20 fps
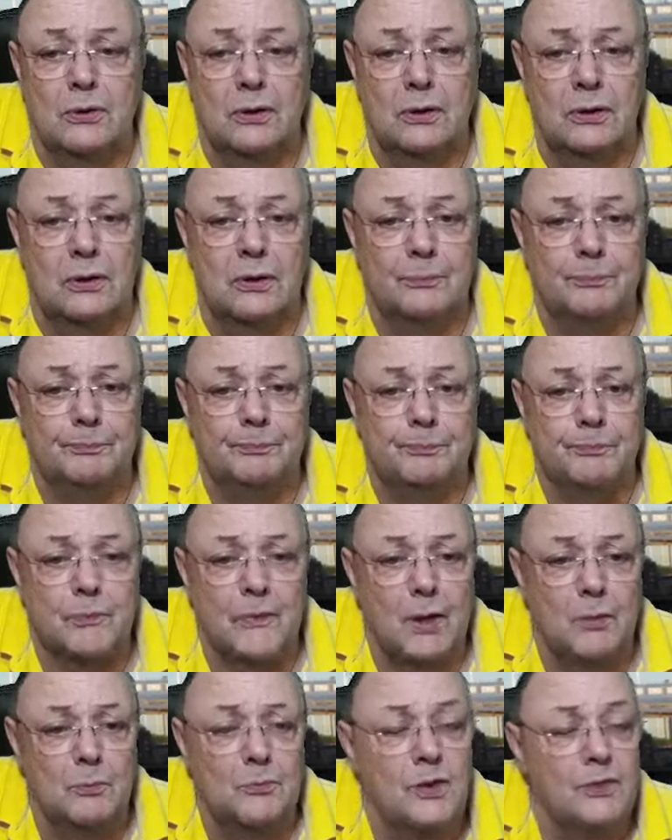
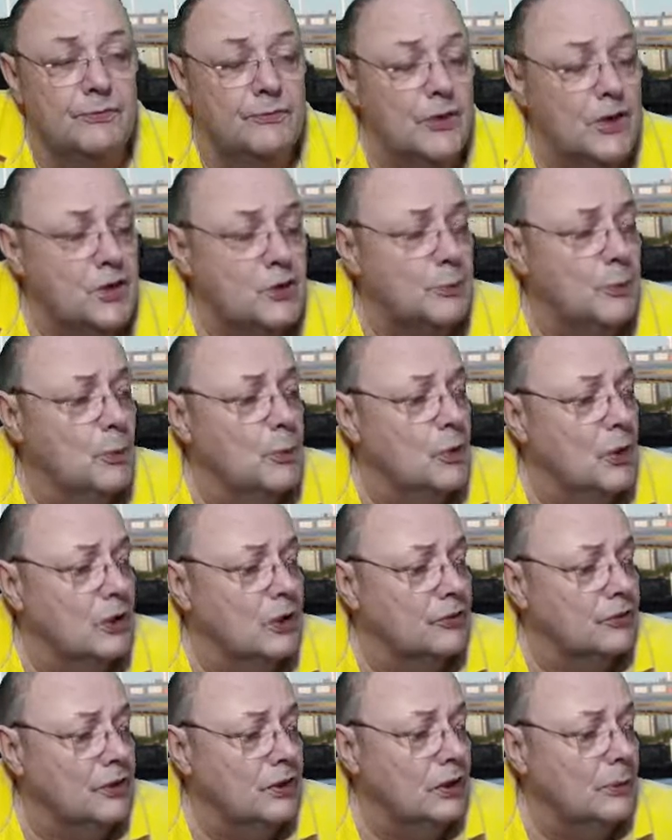The French Bulldog
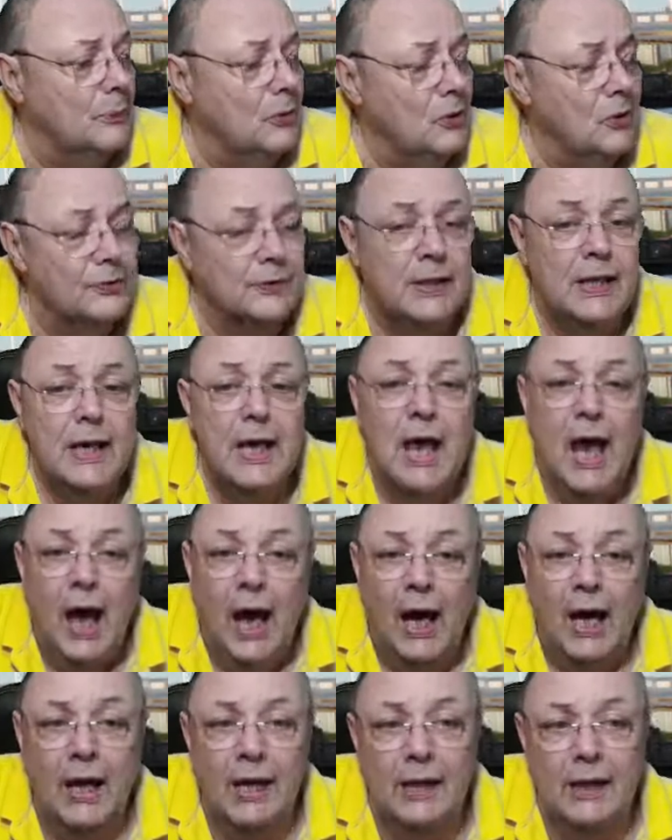is in demand.
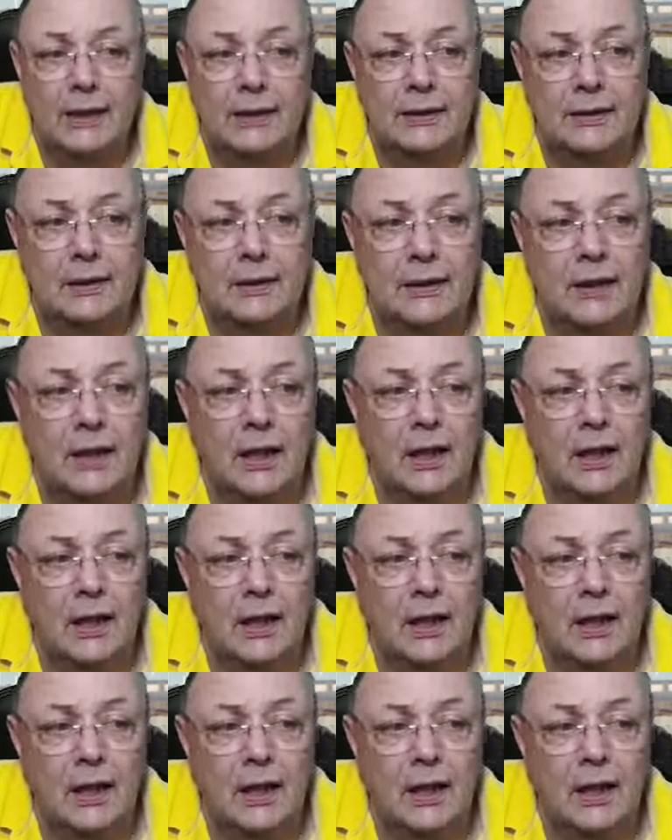And